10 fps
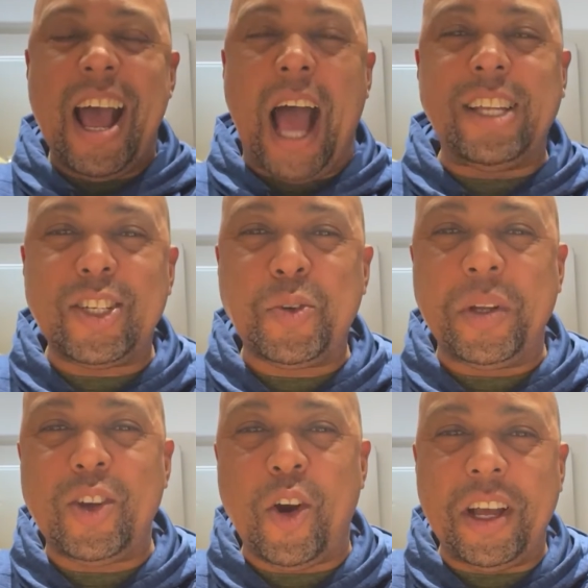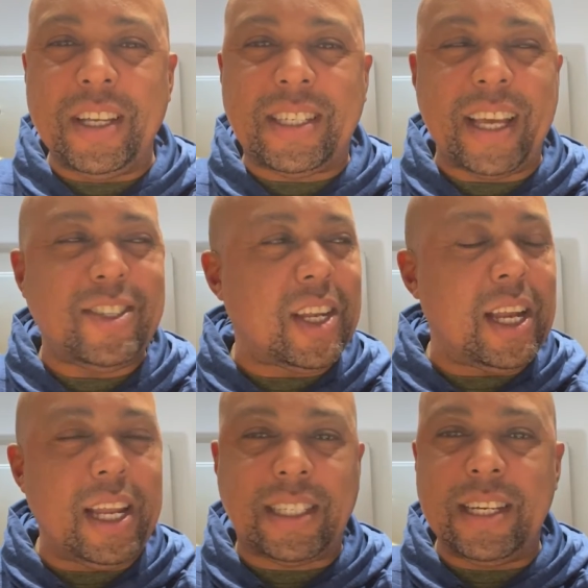I just want to say to
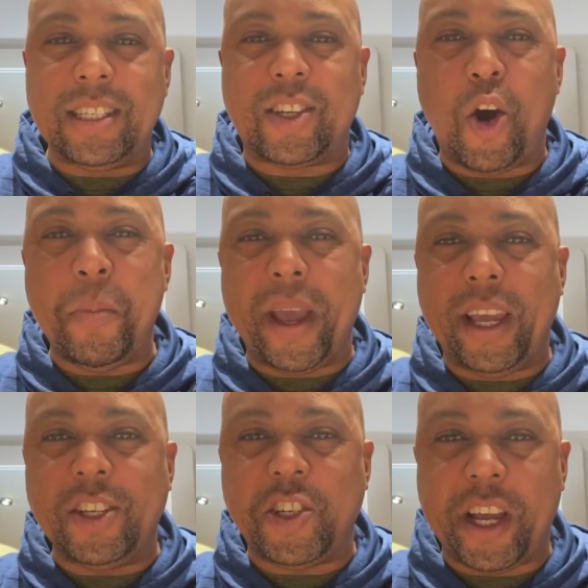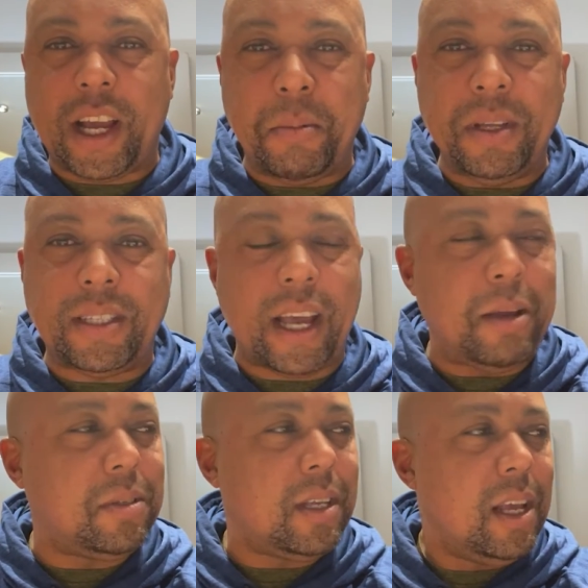the listeners, go back and check how many
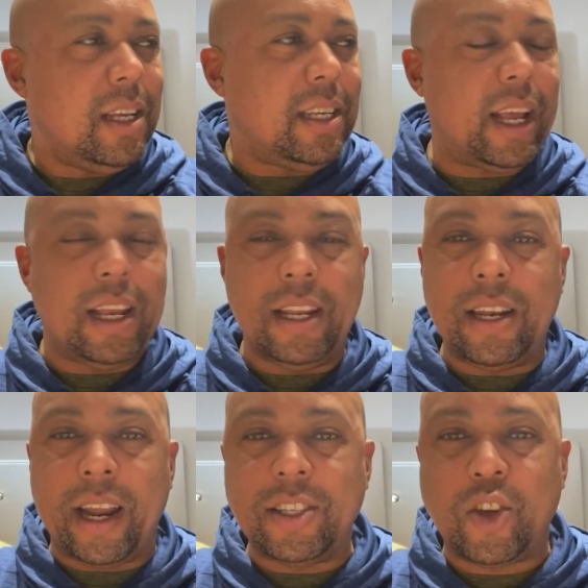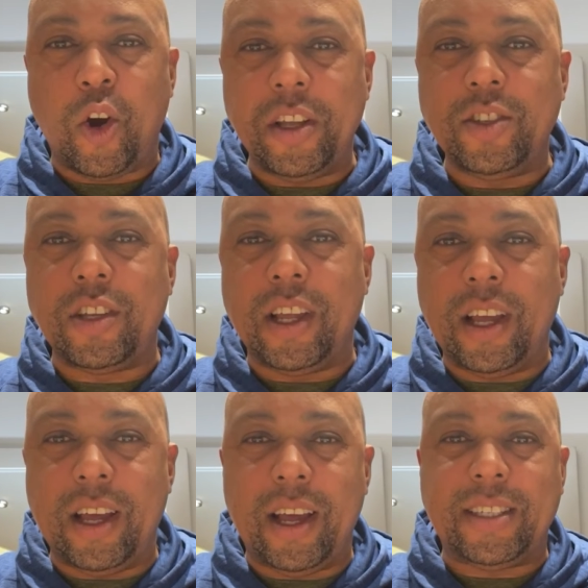times Declan Rice got into
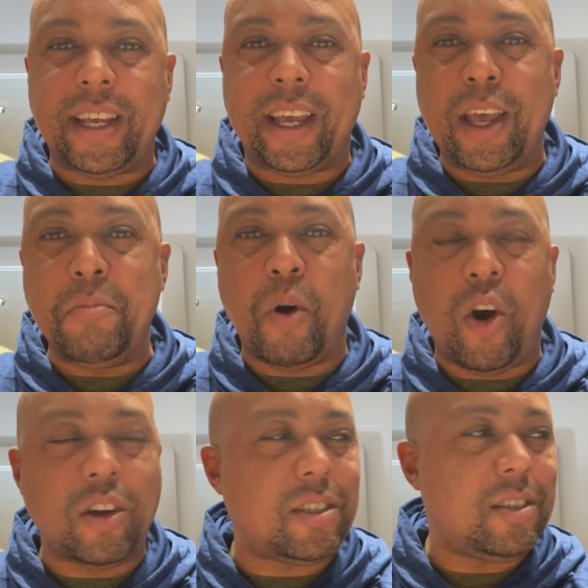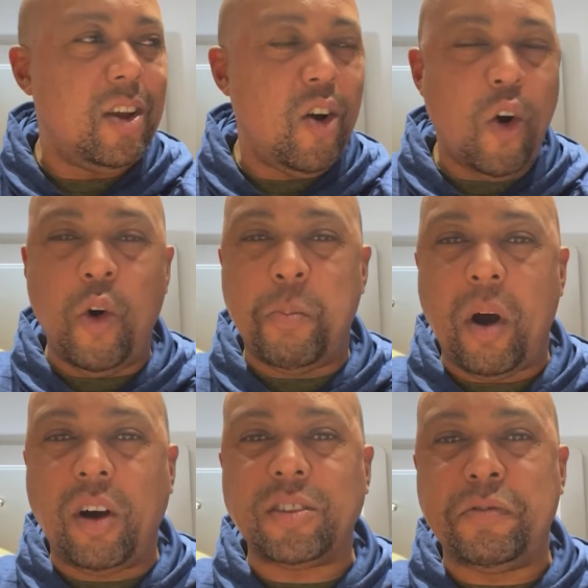the attacking box or
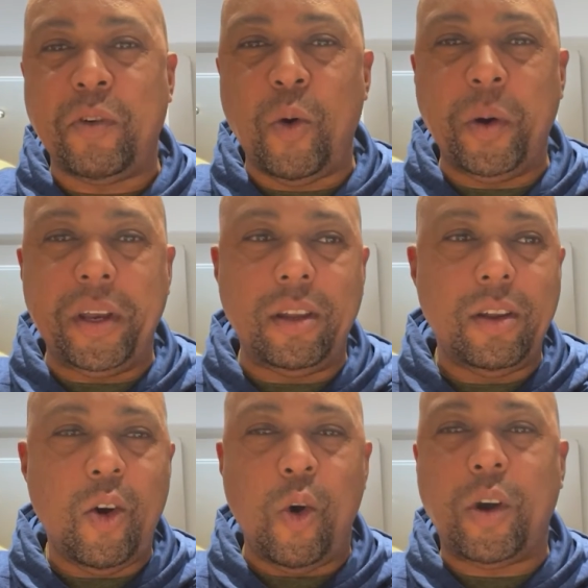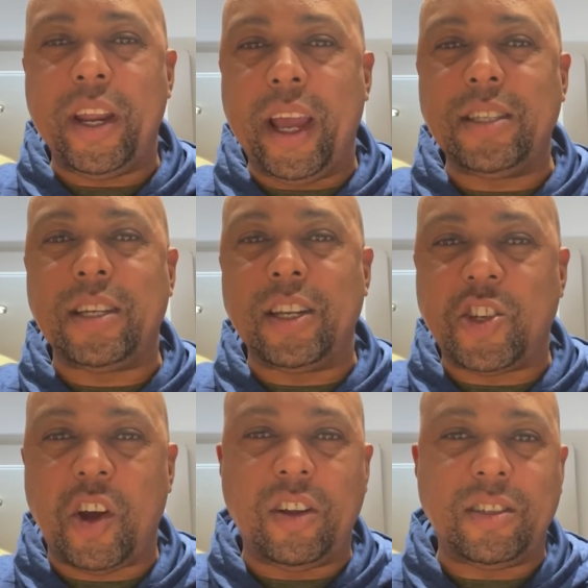passed forward or created a
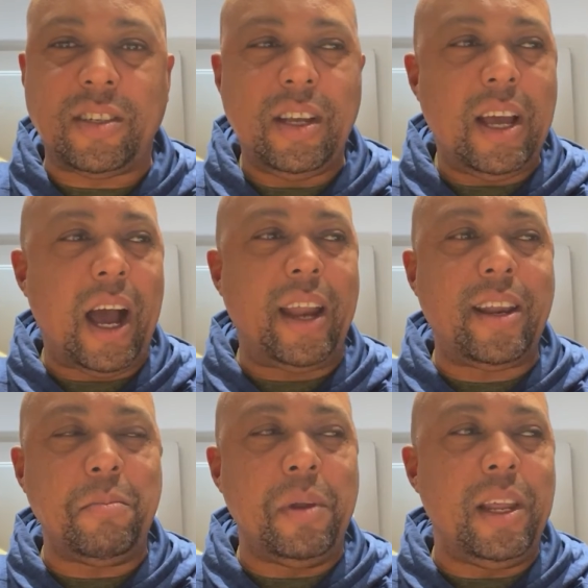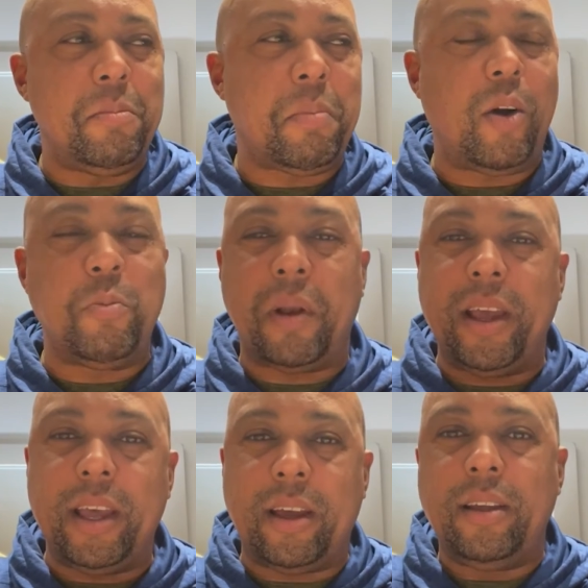chance. £100 million
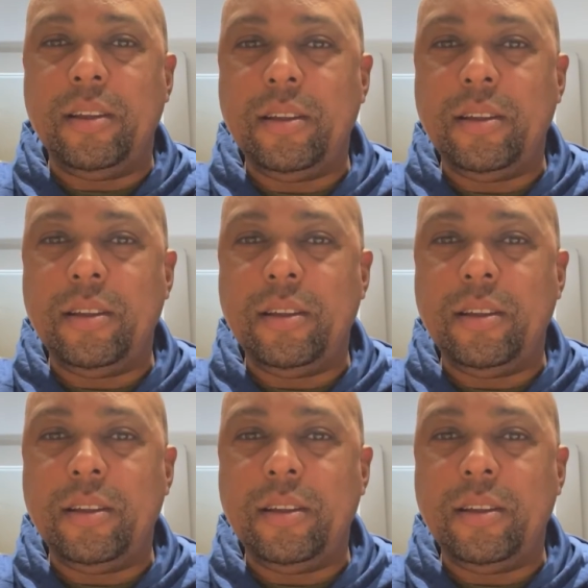player.